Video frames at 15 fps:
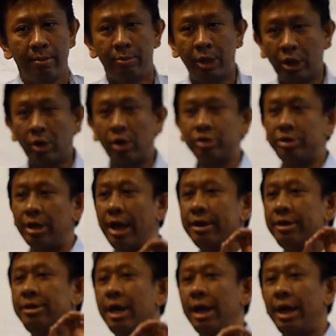Because
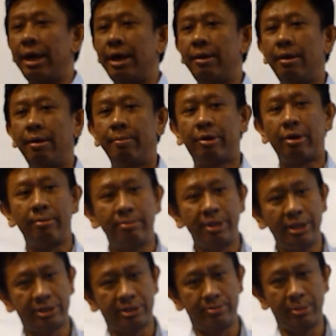they
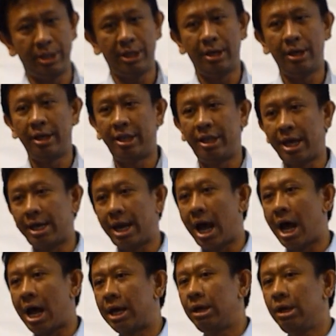promised me that
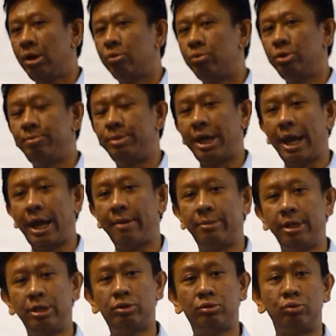I would be
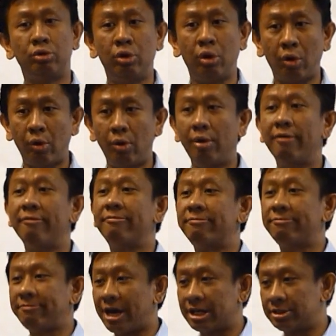able to grow
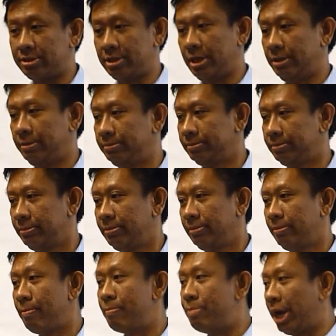faster
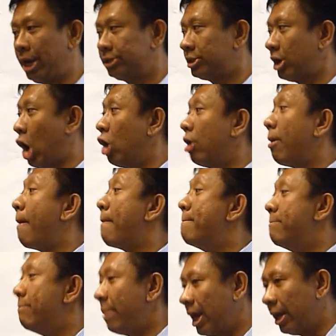based on
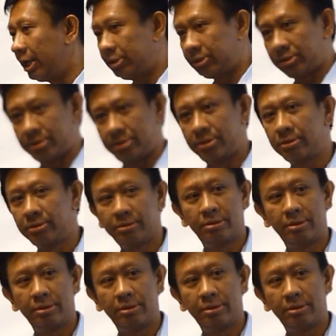merits.